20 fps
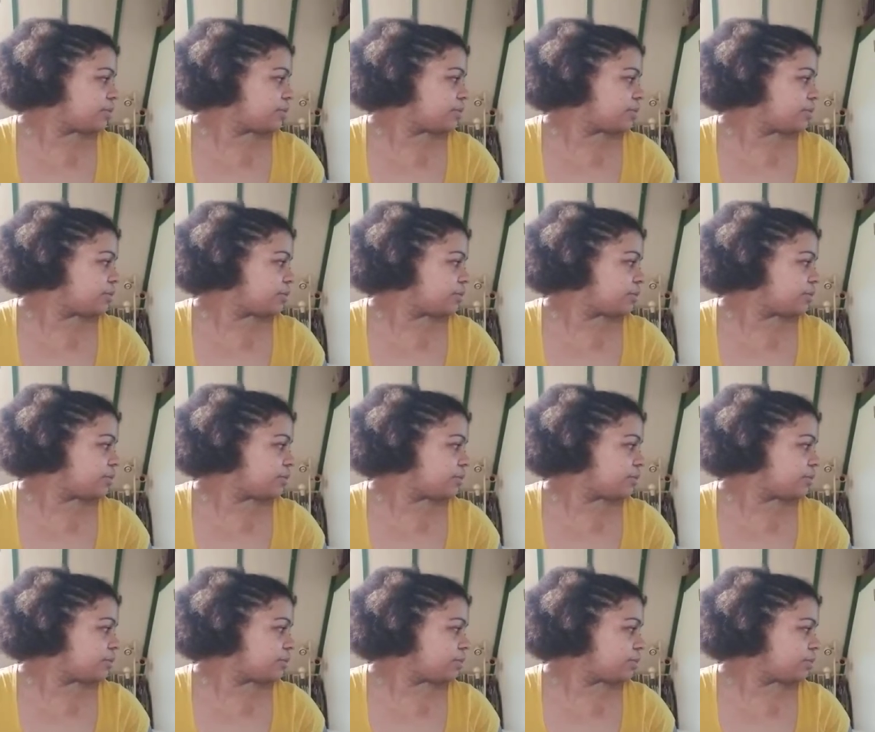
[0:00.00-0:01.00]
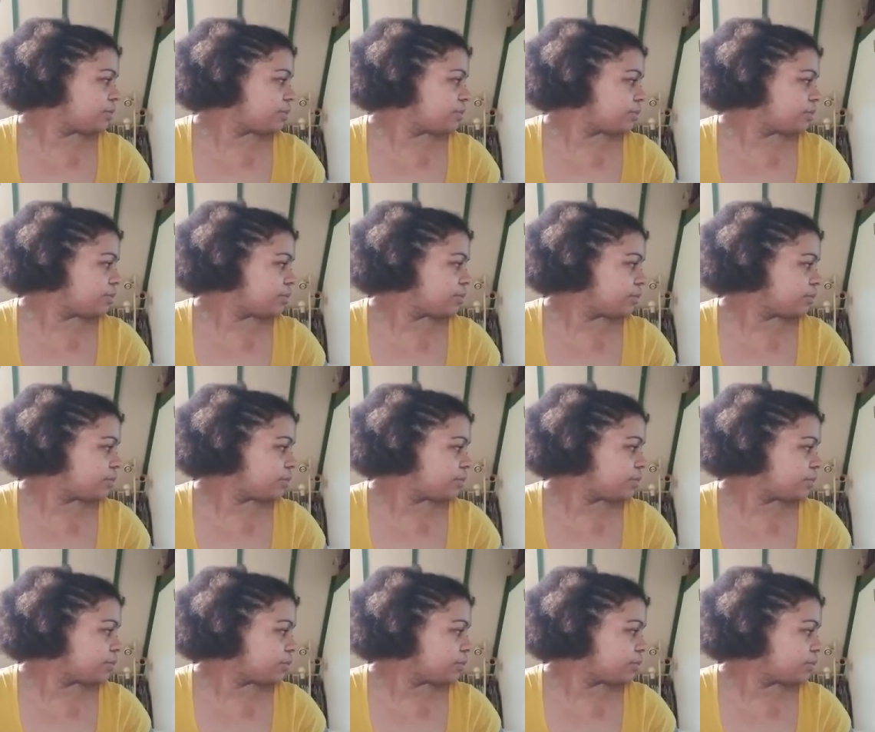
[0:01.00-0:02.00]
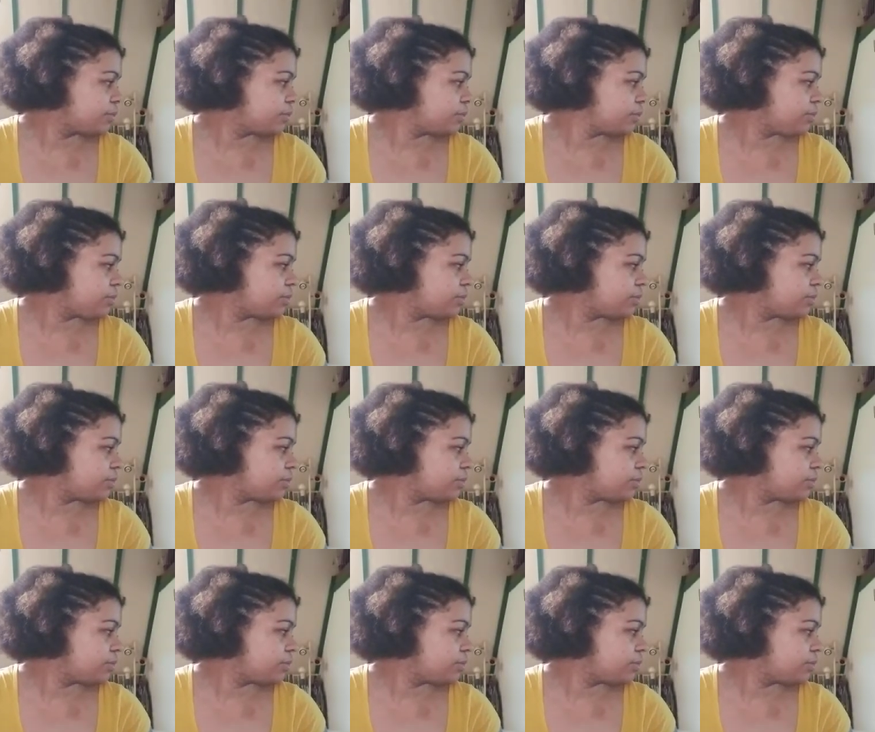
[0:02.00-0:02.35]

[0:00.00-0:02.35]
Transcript: Nobody speaks.